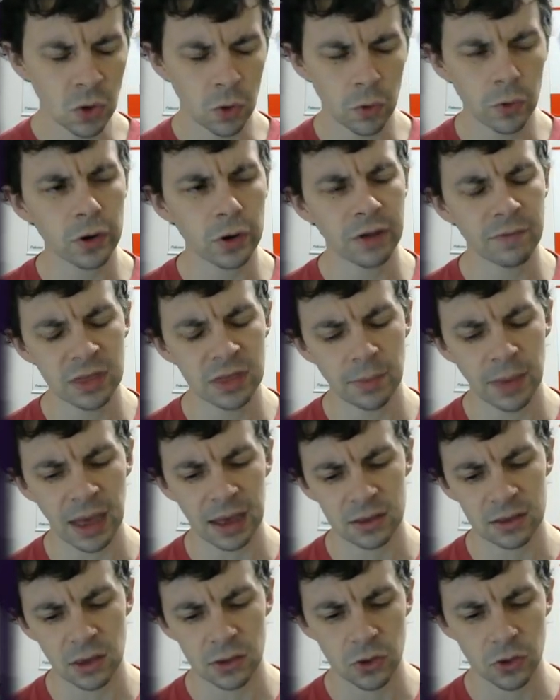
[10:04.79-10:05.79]
or giving them
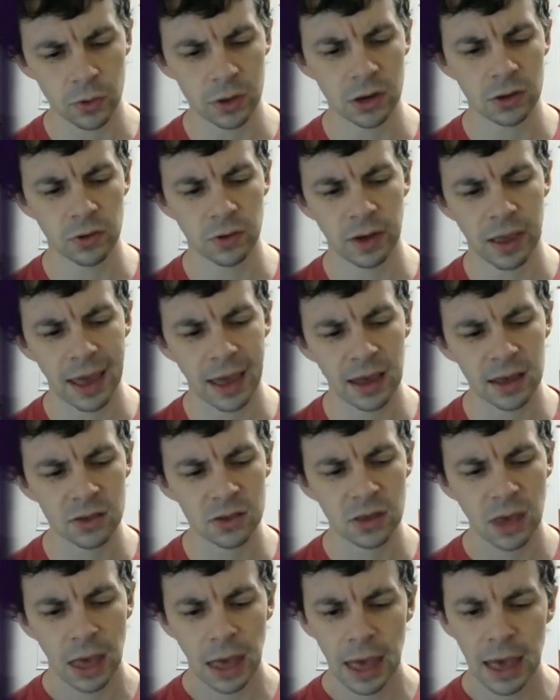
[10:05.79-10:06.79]
access to another
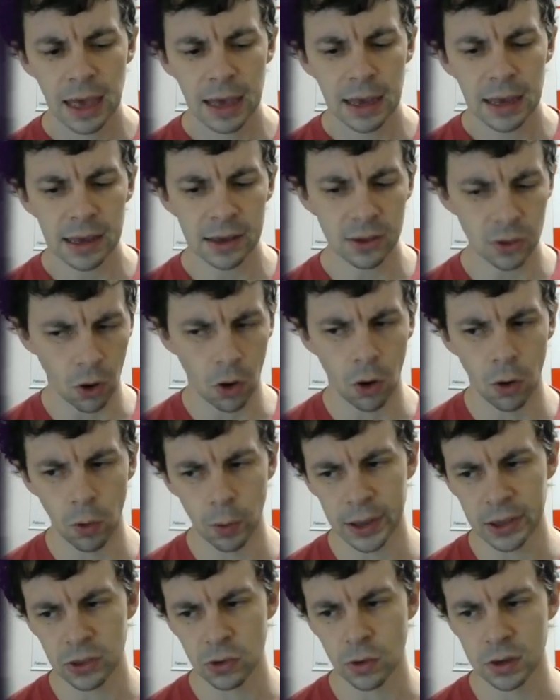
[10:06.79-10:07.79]
cast is
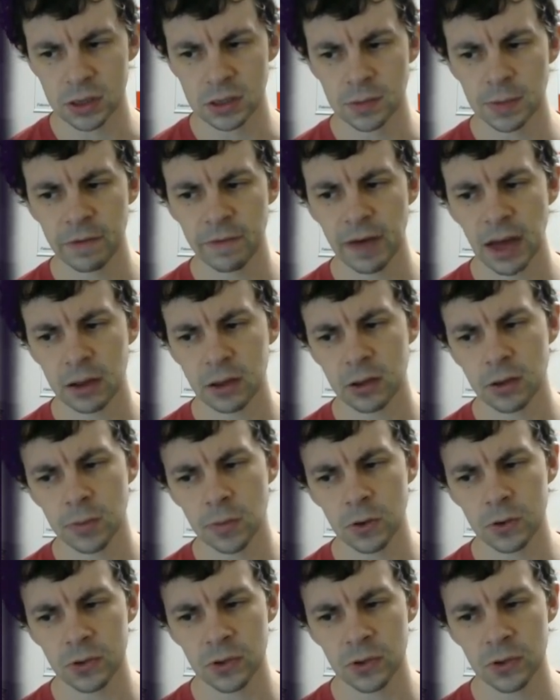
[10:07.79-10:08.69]
always going to be valuable.